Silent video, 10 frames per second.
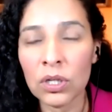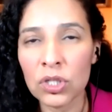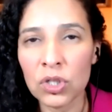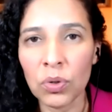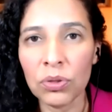
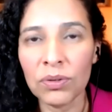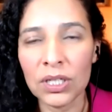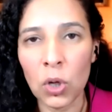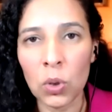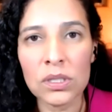two or three
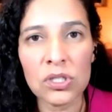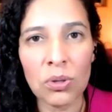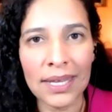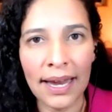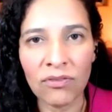notes so
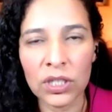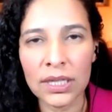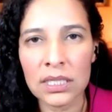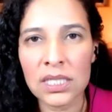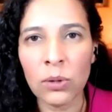that
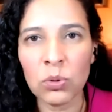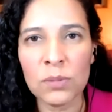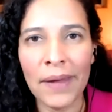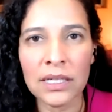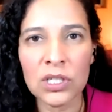everything sounds
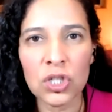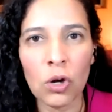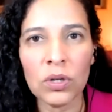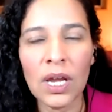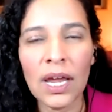monotone,